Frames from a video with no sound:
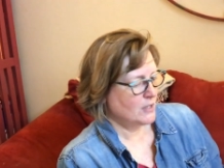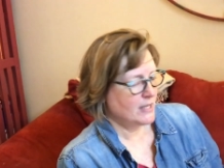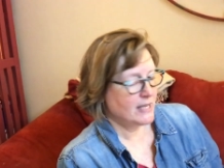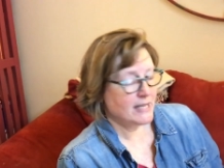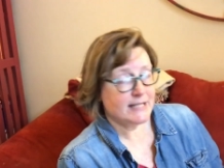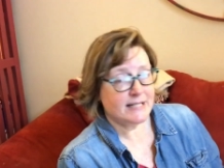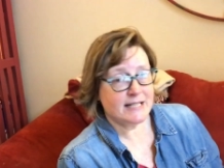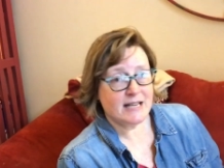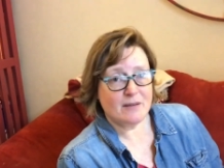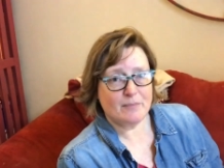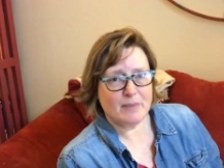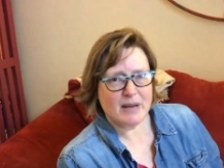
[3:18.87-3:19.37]

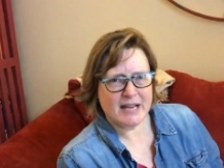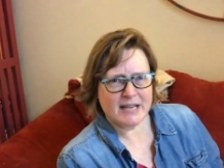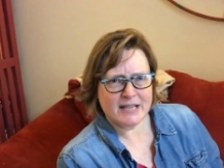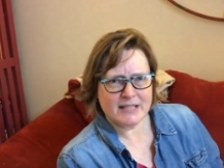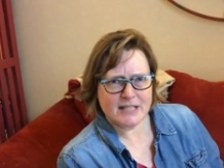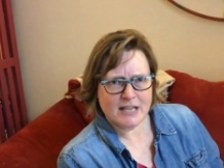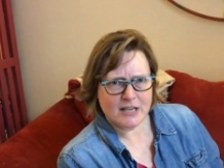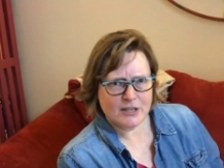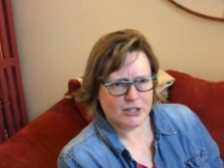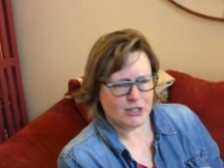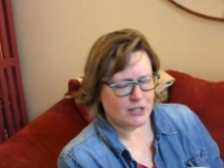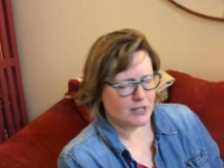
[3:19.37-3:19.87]
He's not paying
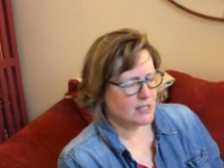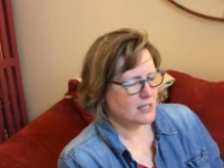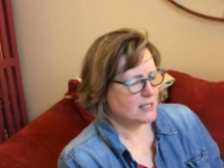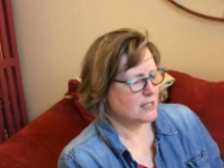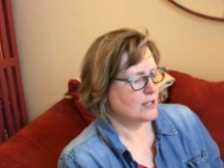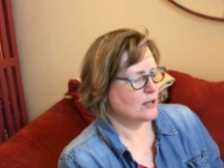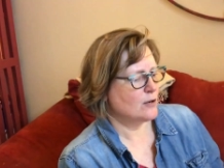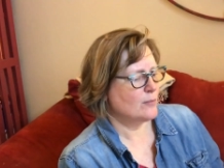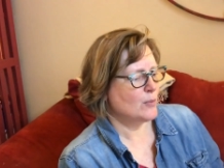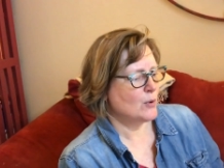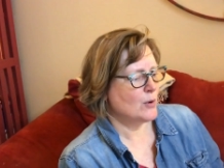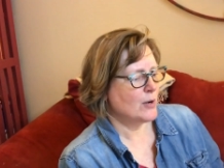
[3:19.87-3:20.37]
attention, this
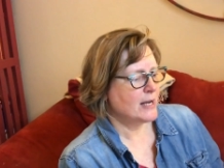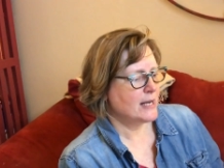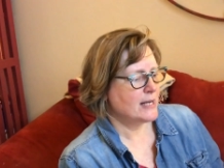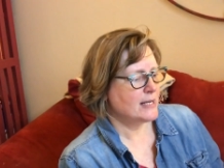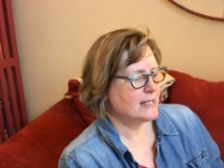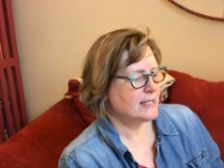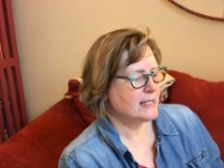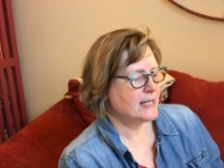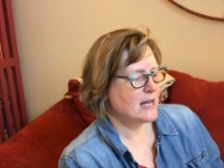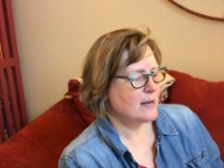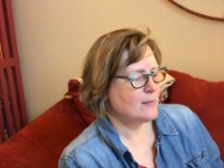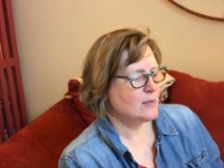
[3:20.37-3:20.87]
little boy.
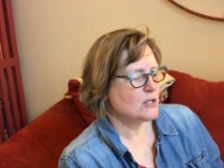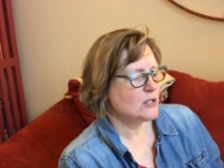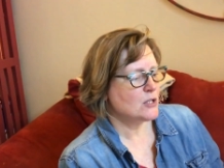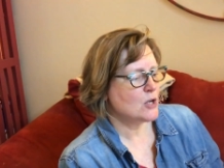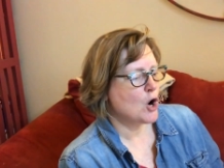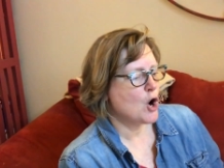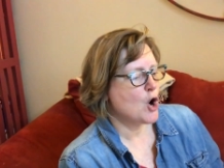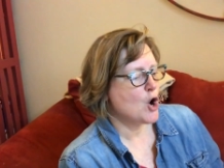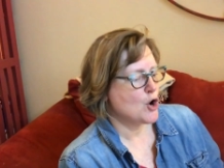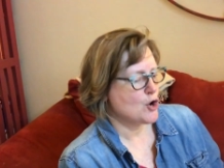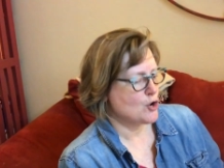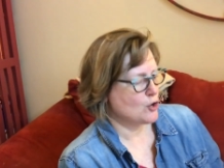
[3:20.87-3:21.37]
His name is
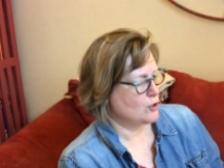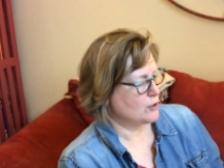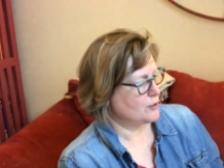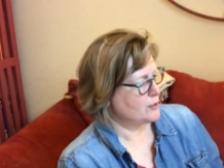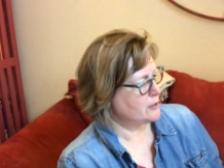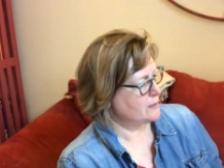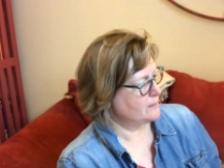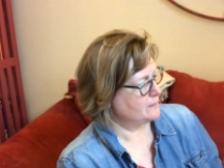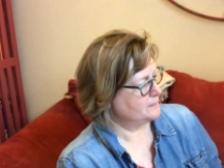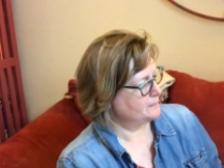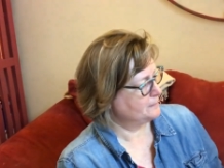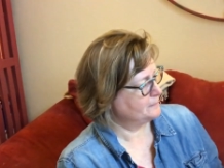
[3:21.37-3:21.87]

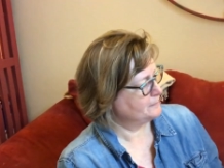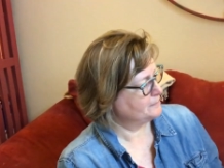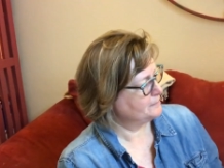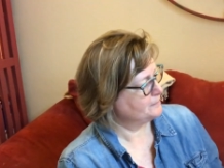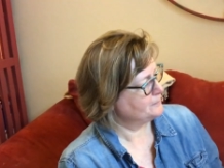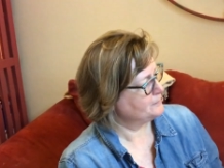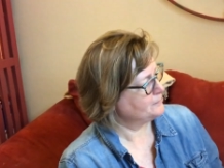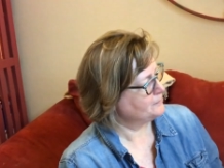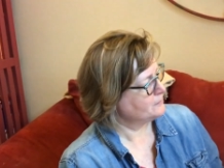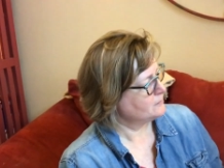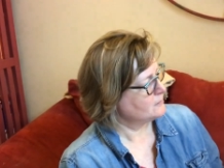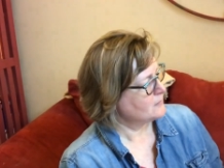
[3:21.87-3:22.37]
Arnold.
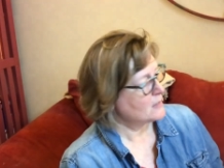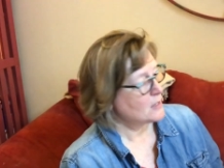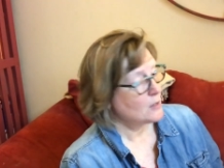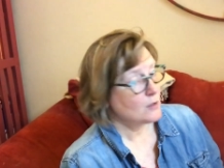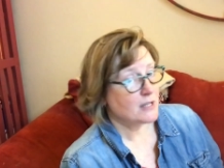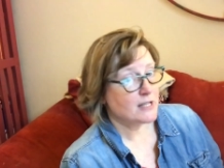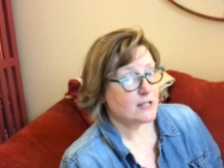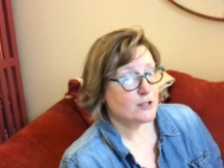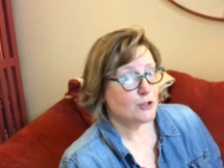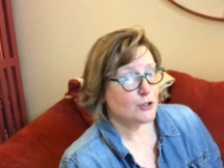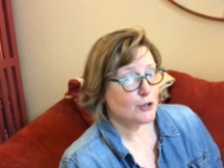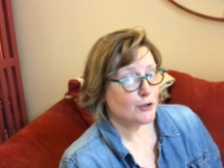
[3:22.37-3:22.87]

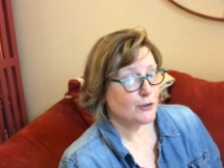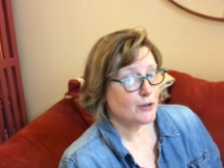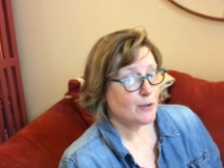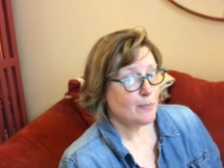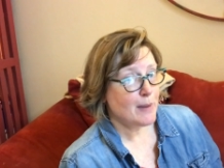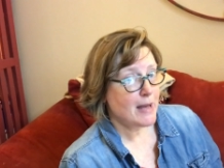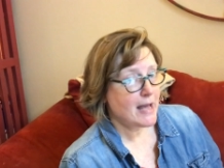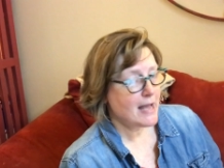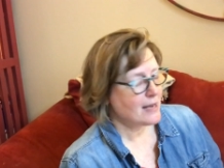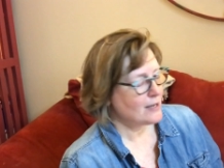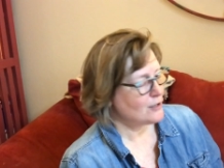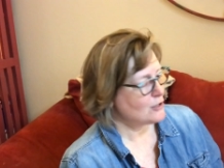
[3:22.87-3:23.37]
Let's turn the
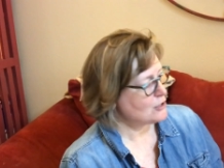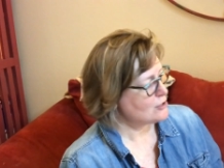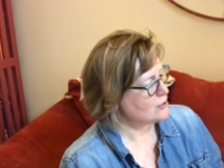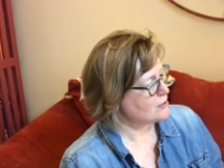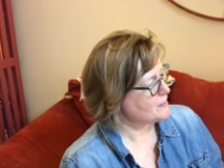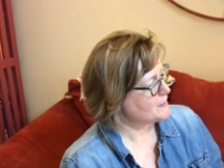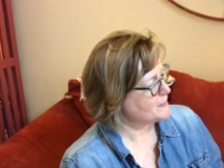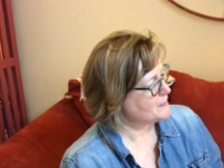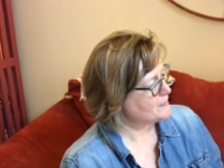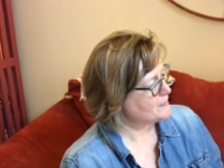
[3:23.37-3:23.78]
page.